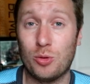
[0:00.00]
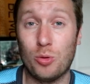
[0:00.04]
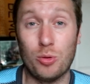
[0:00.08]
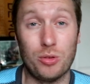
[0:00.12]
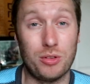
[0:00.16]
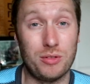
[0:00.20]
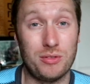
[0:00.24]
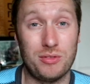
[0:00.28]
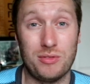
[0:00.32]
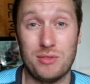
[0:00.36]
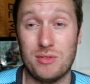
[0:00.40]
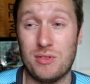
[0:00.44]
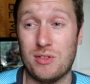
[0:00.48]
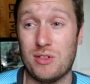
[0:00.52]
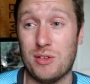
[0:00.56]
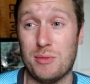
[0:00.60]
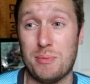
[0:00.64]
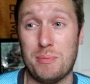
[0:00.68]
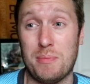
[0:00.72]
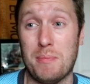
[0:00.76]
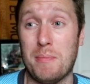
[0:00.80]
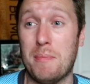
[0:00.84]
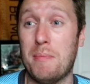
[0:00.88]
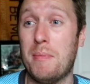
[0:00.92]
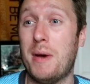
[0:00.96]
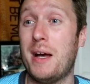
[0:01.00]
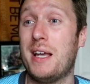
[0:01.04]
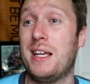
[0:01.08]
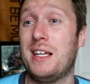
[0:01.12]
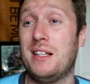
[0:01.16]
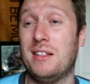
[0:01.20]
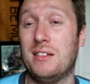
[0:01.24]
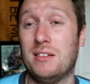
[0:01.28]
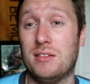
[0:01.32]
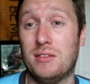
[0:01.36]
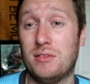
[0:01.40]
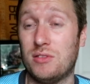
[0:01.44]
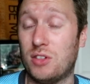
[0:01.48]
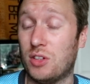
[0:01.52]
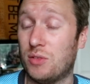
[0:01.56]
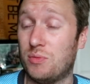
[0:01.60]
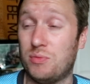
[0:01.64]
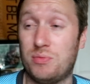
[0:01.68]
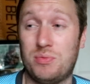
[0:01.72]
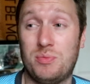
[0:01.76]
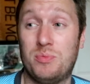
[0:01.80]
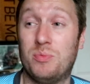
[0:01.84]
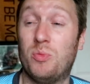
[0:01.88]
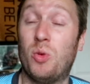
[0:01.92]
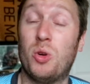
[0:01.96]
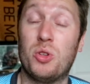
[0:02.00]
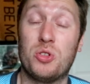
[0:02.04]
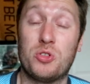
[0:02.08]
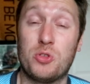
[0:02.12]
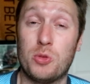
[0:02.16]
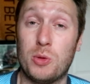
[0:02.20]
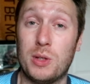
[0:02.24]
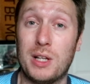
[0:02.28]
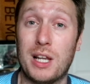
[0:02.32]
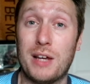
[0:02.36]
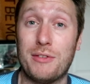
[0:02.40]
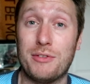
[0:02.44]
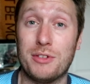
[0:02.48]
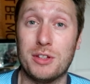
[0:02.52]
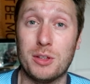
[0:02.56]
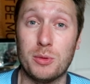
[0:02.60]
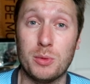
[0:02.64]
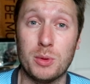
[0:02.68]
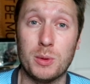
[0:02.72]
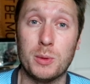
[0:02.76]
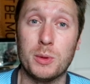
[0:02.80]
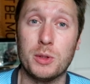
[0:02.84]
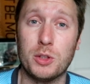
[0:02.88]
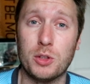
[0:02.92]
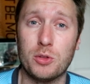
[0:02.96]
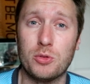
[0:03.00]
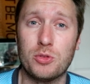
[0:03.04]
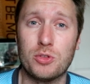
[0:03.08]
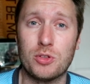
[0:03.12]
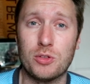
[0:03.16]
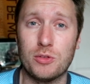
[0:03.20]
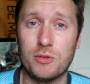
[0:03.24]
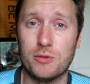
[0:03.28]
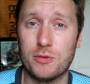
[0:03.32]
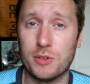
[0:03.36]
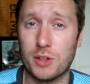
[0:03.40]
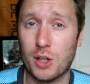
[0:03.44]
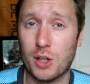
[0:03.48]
or the main, the 1 to 11 that we were used to